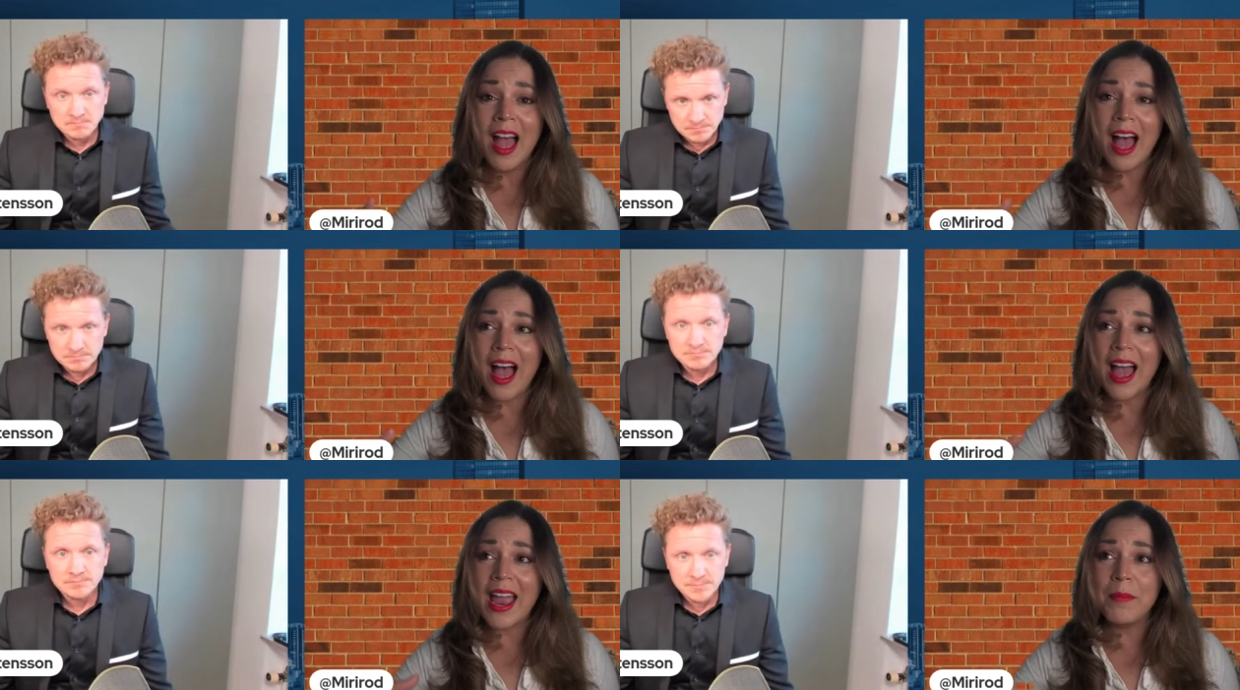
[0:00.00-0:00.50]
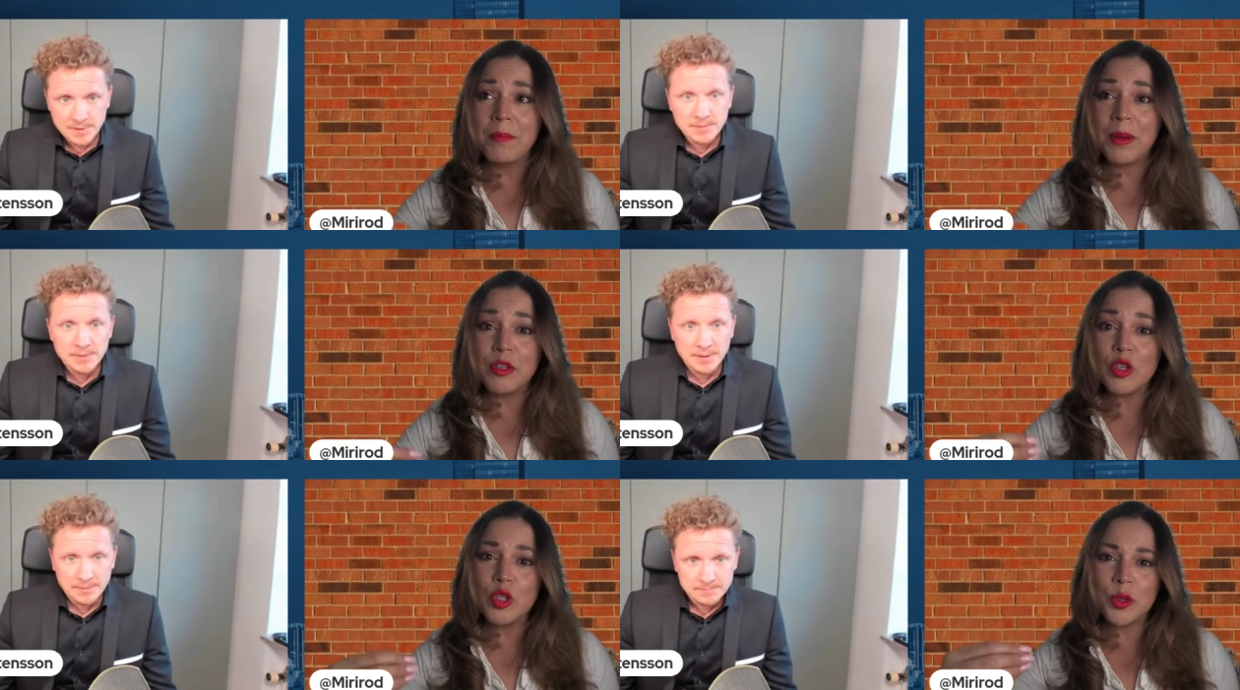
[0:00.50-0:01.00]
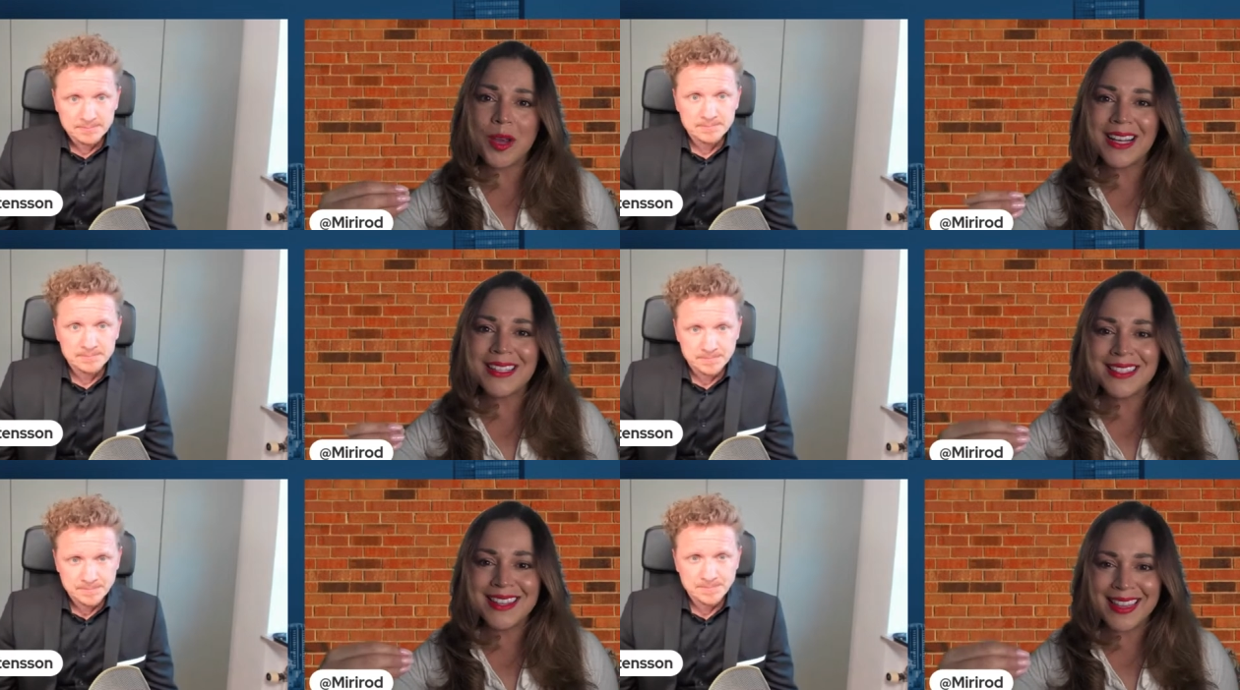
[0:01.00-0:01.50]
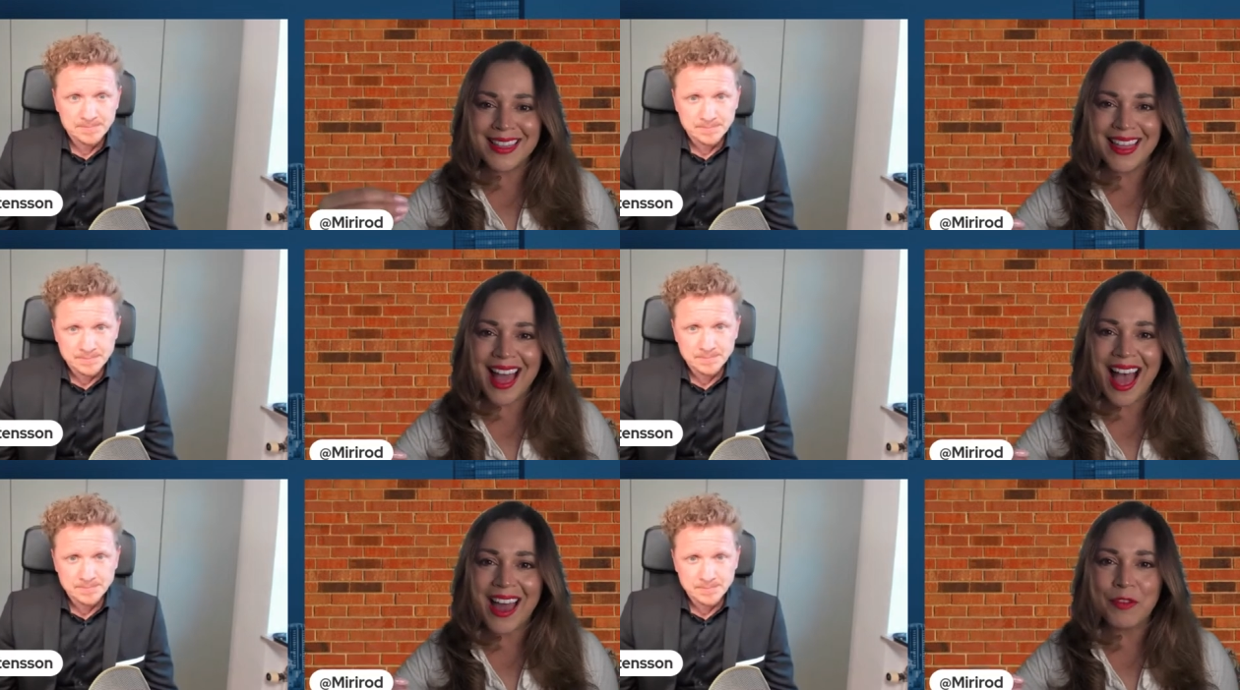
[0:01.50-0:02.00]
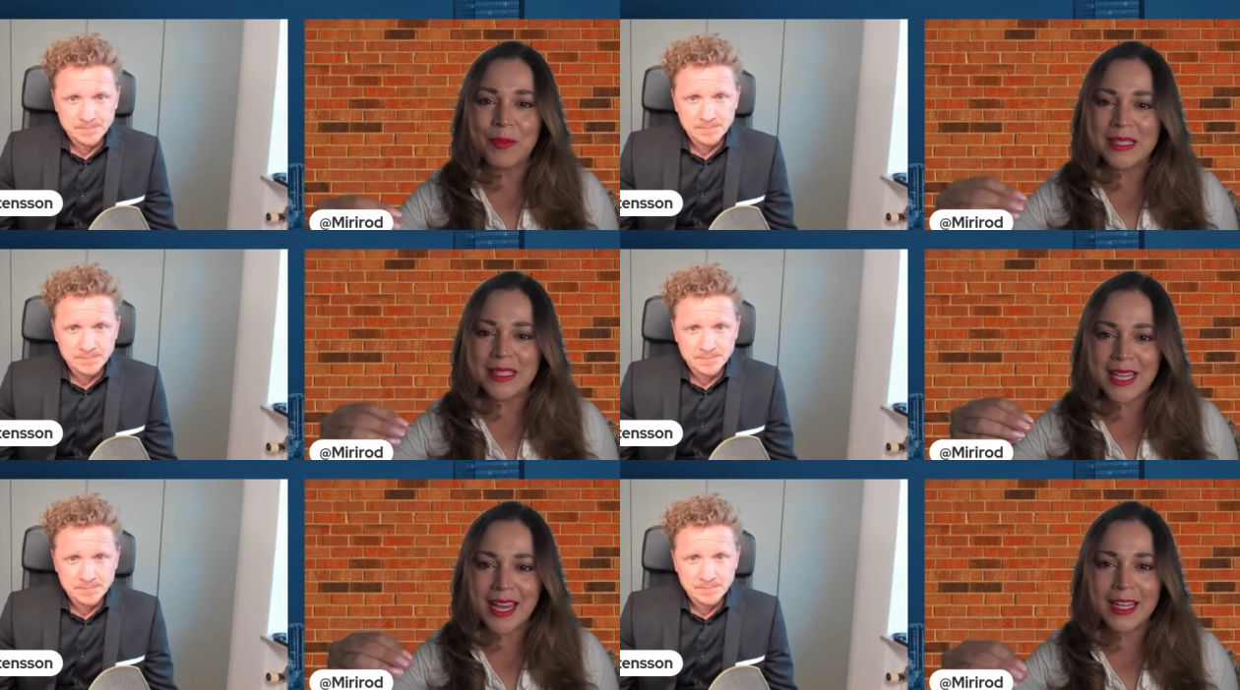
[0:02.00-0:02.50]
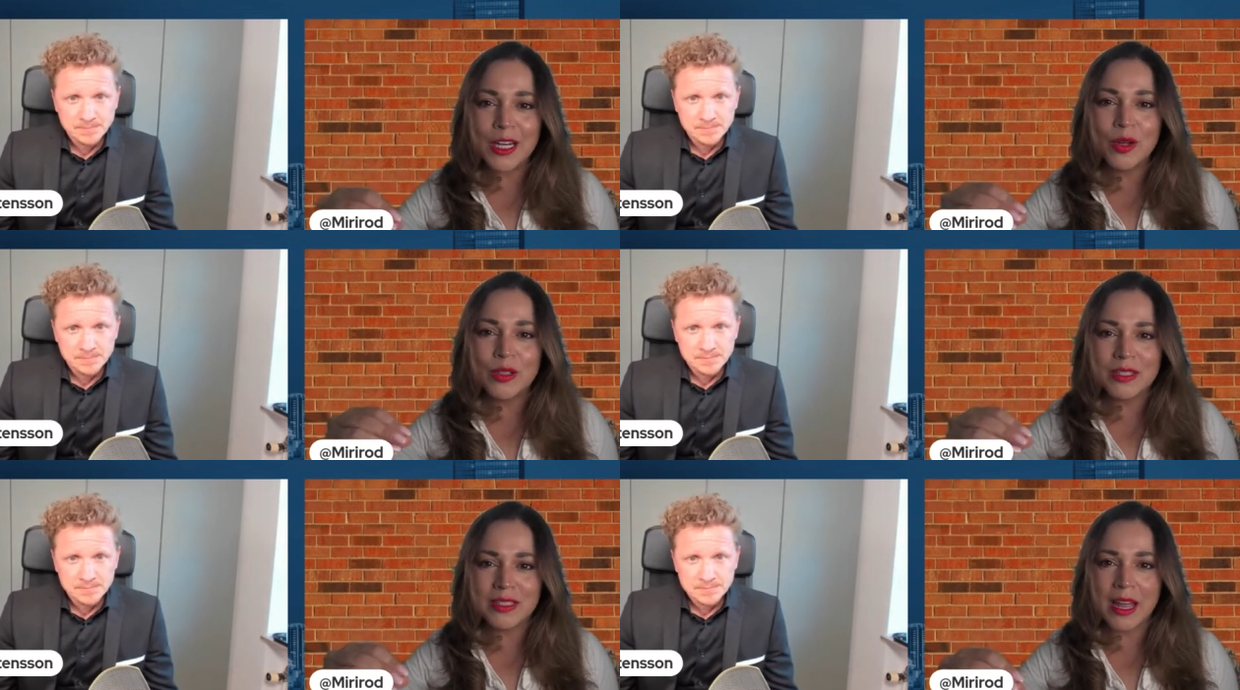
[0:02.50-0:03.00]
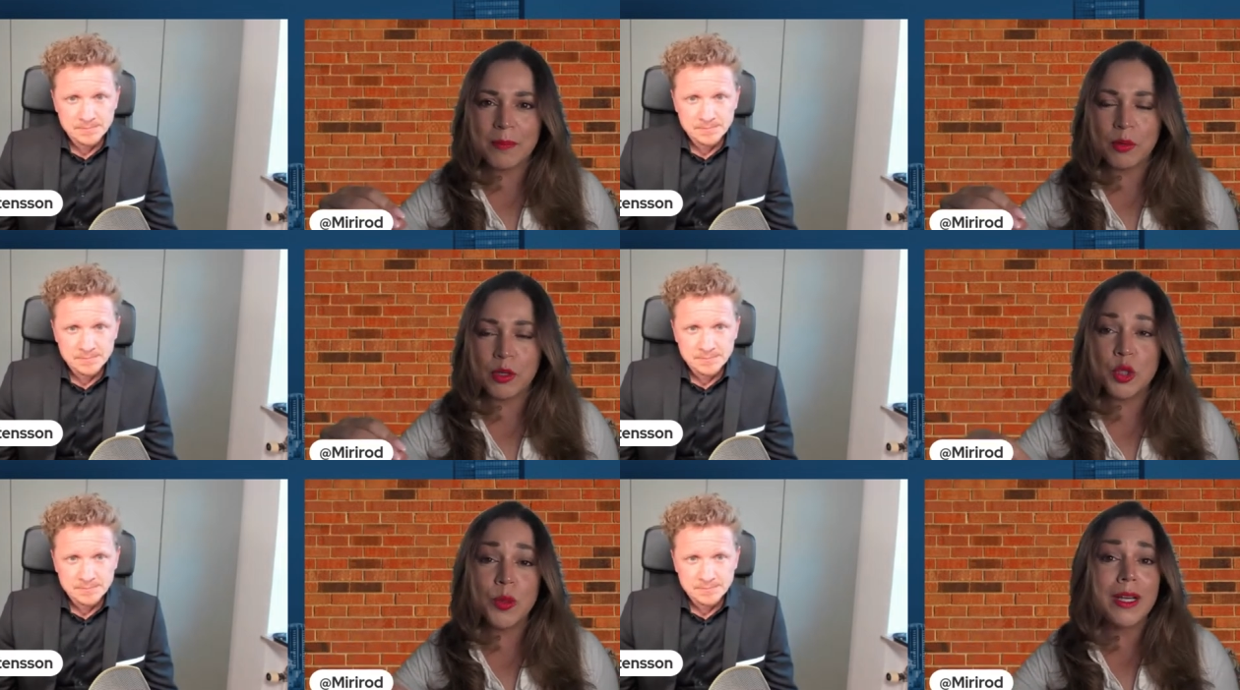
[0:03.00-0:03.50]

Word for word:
Speaker 1: Uh, and but to translate that from a technical standpoint